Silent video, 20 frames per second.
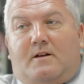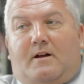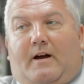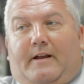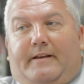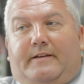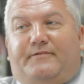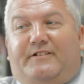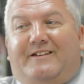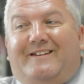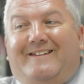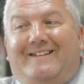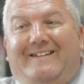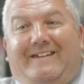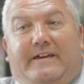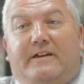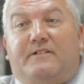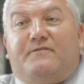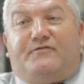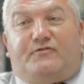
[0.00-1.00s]
And if you can
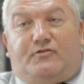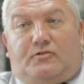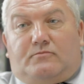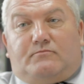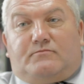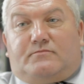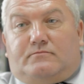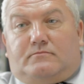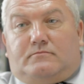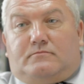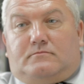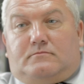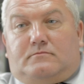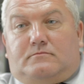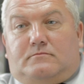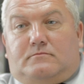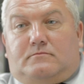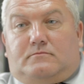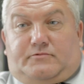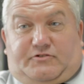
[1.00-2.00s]
give them
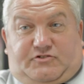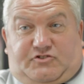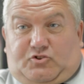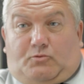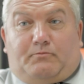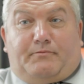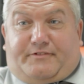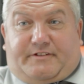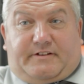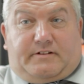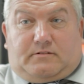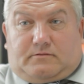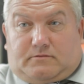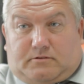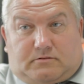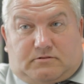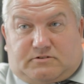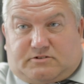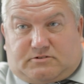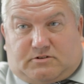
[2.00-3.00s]
something
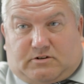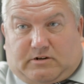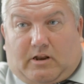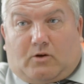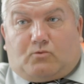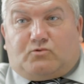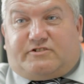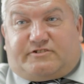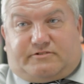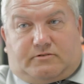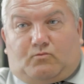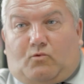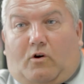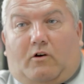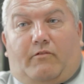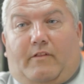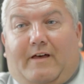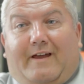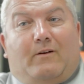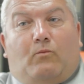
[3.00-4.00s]
that's close to
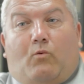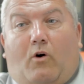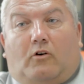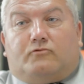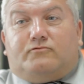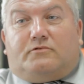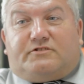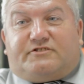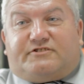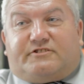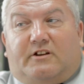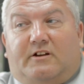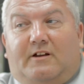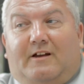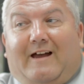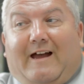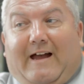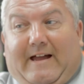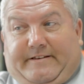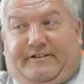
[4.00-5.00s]
what they want
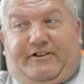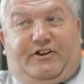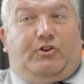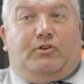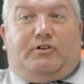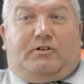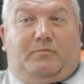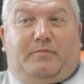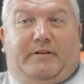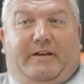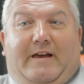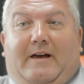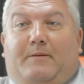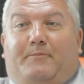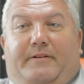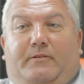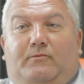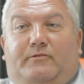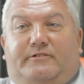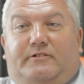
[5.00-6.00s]
and you can be
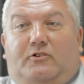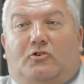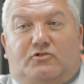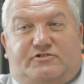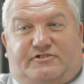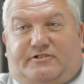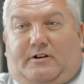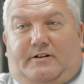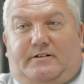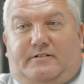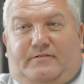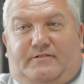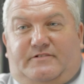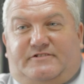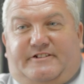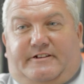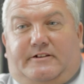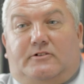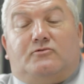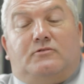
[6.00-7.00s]
happy with your side of the
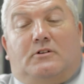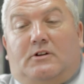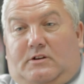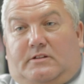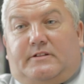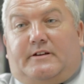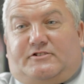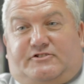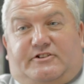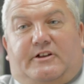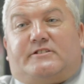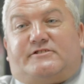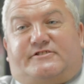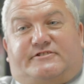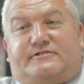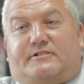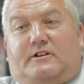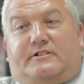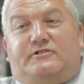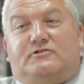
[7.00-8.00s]
deal, then
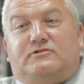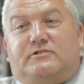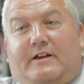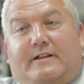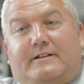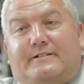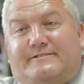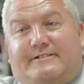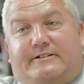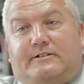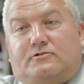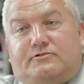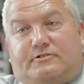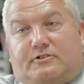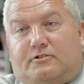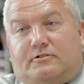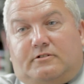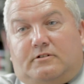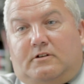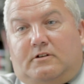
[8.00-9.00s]
chances are you'll get a deal done.